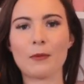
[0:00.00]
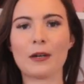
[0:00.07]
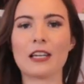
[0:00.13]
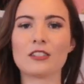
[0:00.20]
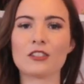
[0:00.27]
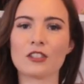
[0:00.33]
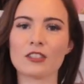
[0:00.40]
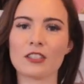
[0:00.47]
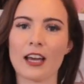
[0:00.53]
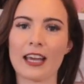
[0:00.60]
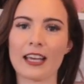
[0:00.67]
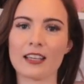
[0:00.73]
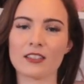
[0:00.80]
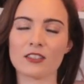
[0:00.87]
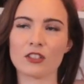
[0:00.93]
but it's just
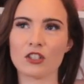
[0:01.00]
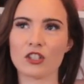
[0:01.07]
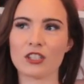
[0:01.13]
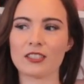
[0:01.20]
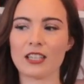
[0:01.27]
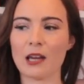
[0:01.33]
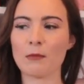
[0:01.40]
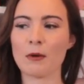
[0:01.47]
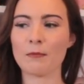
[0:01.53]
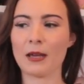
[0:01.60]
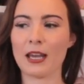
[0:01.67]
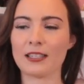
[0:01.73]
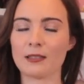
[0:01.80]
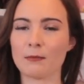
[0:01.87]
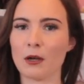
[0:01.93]
like such a statement
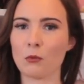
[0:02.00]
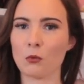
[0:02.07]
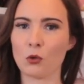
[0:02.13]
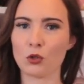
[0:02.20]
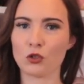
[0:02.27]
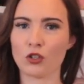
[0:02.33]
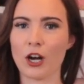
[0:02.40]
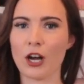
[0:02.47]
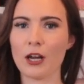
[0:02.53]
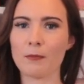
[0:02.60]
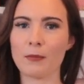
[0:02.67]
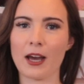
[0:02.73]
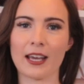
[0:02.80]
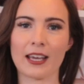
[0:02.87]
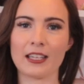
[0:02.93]
piece in my
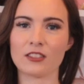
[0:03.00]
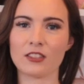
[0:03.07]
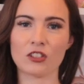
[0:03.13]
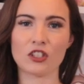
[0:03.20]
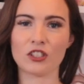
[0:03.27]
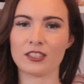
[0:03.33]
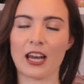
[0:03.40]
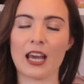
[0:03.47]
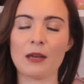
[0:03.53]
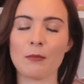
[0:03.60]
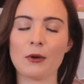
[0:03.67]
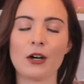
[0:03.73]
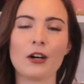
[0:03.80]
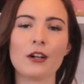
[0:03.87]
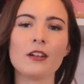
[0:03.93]
wardrobe. Like, it's such a
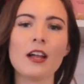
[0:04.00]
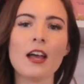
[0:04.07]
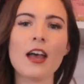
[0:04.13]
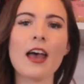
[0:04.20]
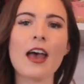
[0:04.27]
staple.